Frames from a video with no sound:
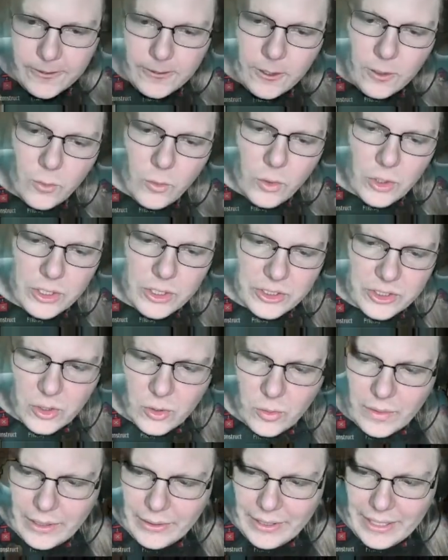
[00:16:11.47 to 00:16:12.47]
Water's
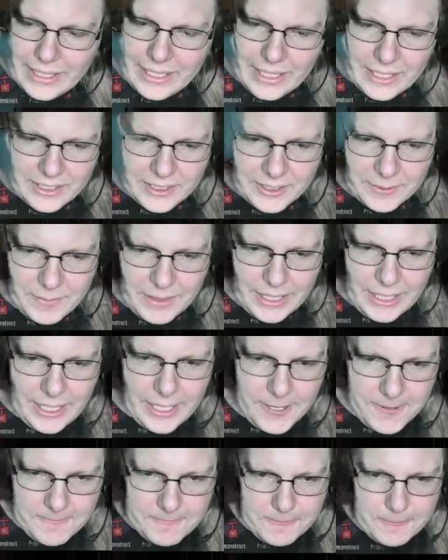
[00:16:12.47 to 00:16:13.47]
all where I need it to
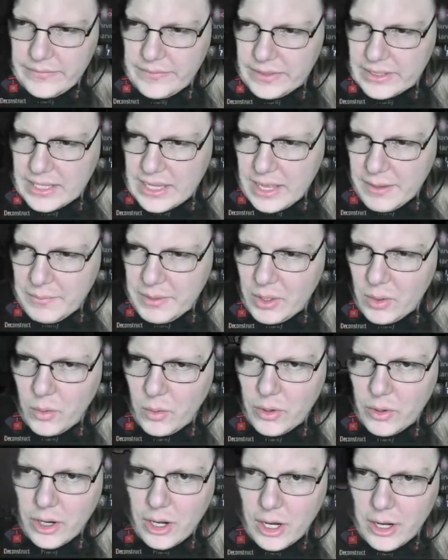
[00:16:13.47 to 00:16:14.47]
be. If it can be
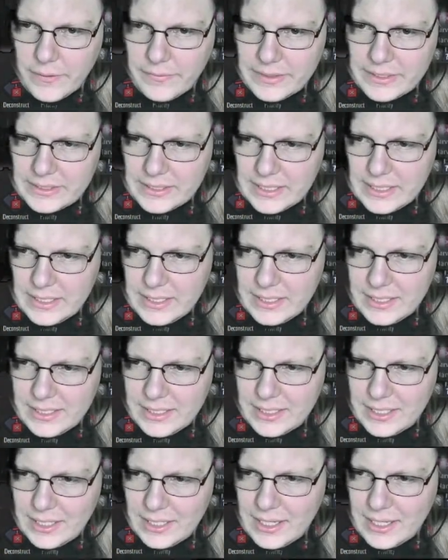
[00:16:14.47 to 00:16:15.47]
auto harvested,
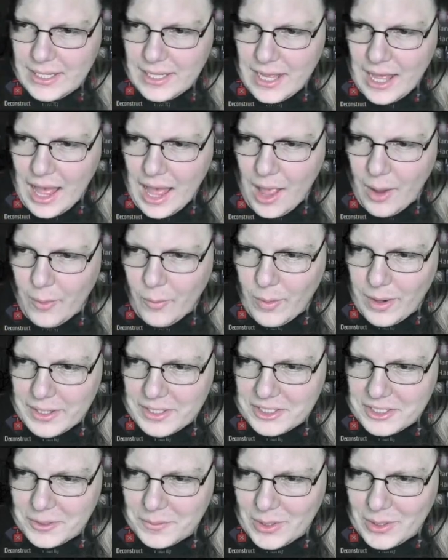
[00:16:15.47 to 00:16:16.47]
I want
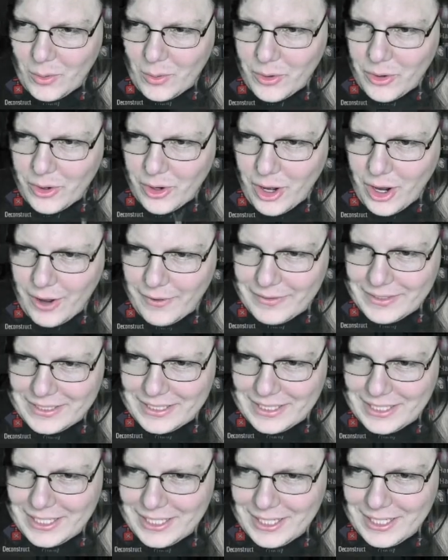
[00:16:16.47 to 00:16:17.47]
it to be auto
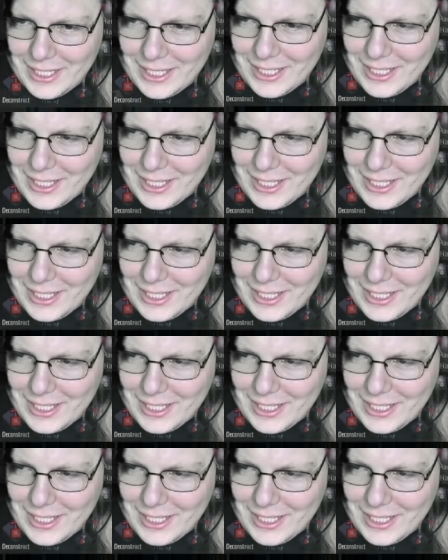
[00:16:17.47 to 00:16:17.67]
harvested.